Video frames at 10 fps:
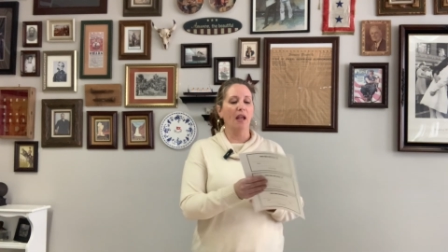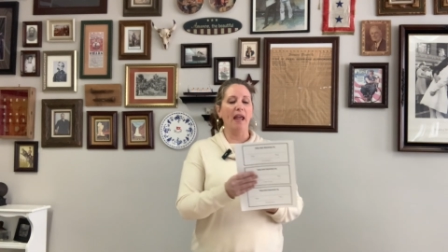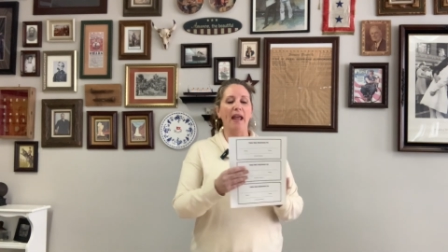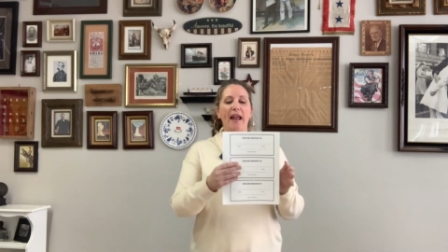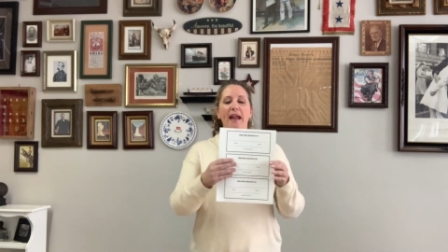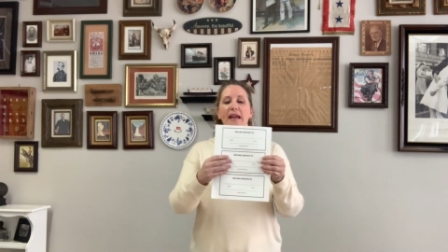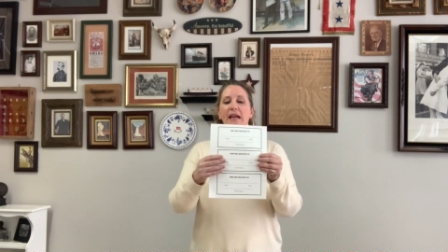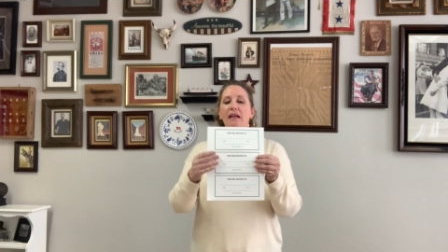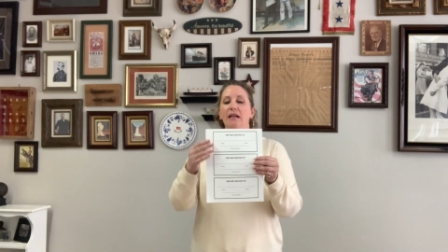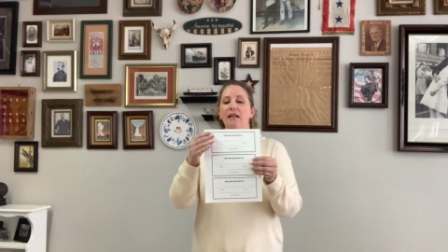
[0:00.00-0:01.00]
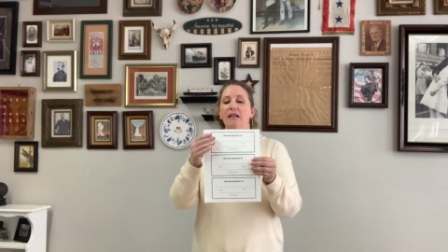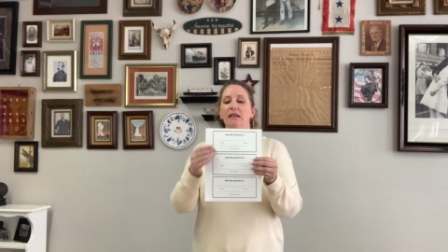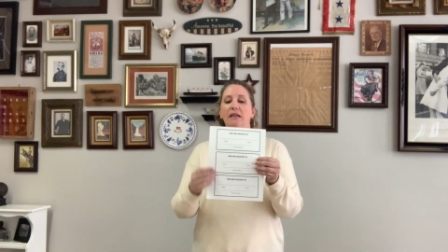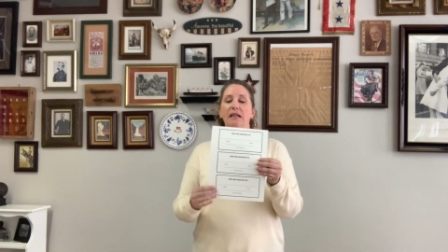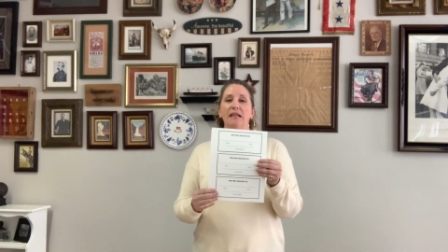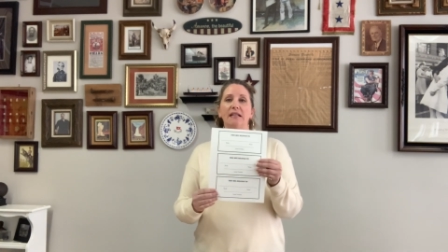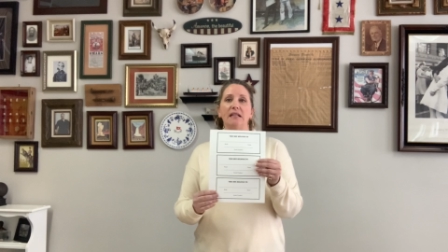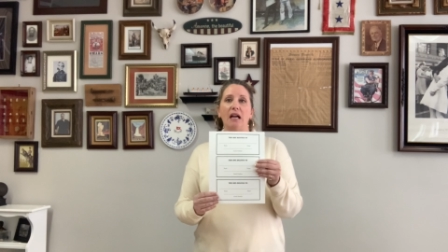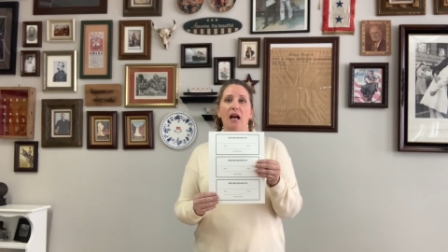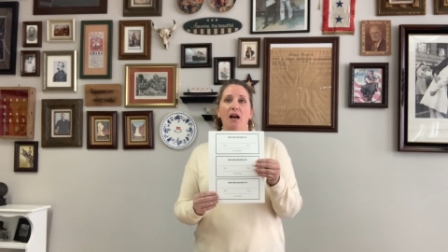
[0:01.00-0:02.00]
a
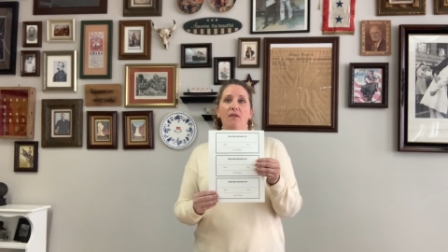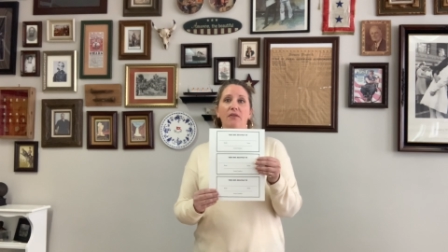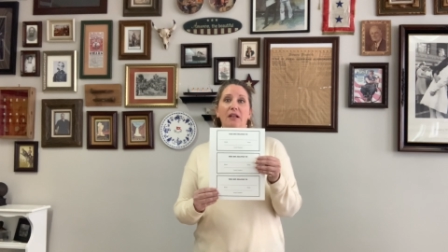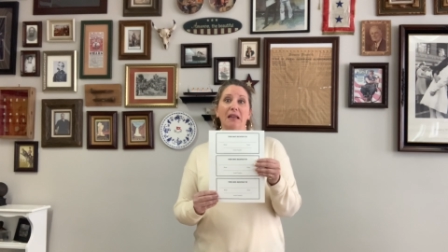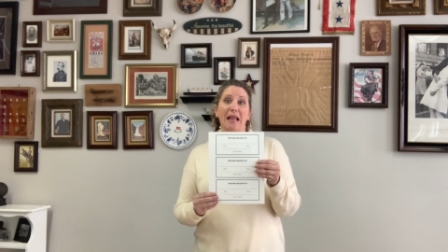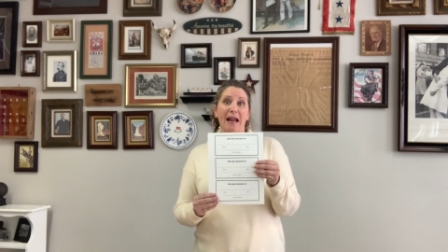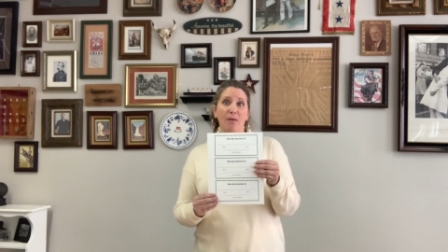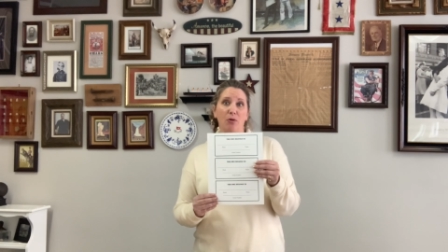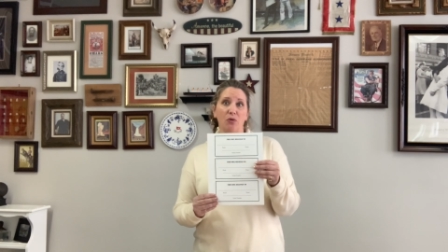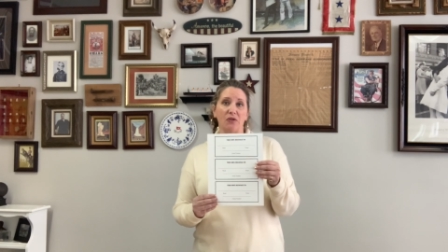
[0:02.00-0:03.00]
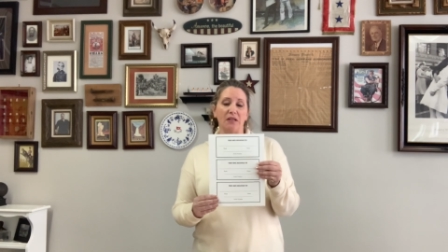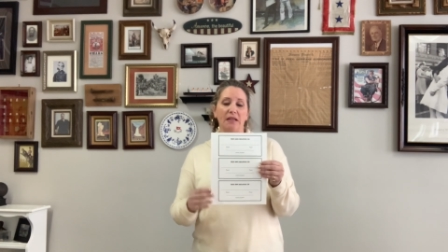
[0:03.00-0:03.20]
list of the labels.